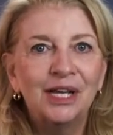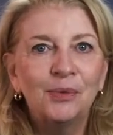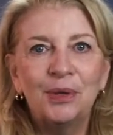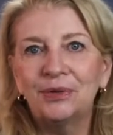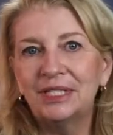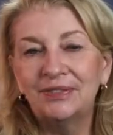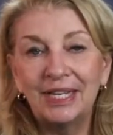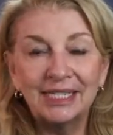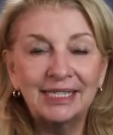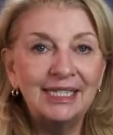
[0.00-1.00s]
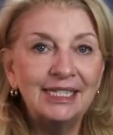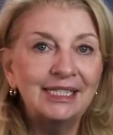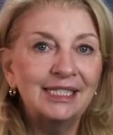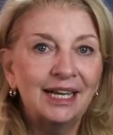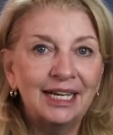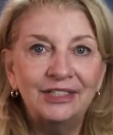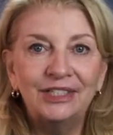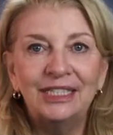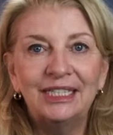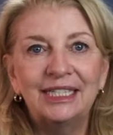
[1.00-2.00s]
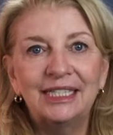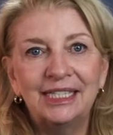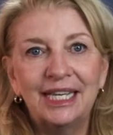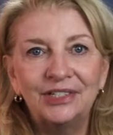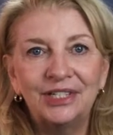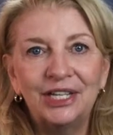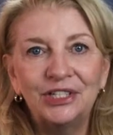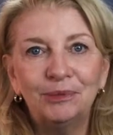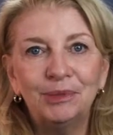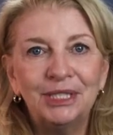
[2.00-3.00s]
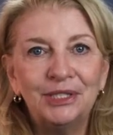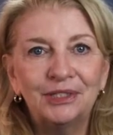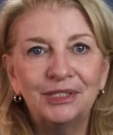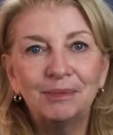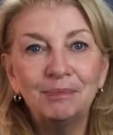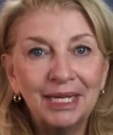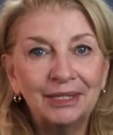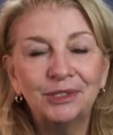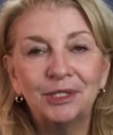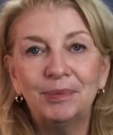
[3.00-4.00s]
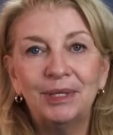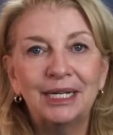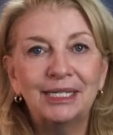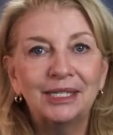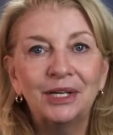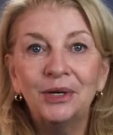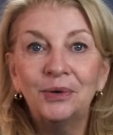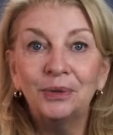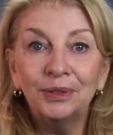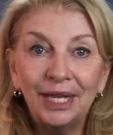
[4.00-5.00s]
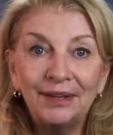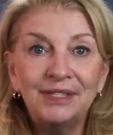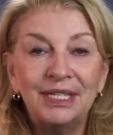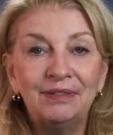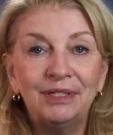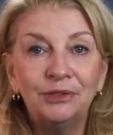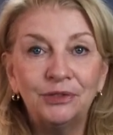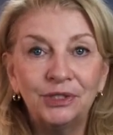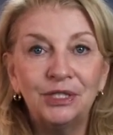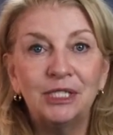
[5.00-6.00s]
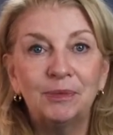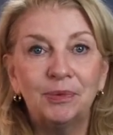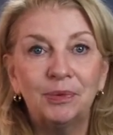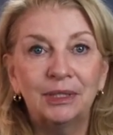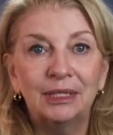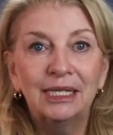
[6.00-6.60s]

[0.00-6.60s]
Whether it's vaccines, hygiene kits, educational materials, medical supplies, or life-saving nutrition support,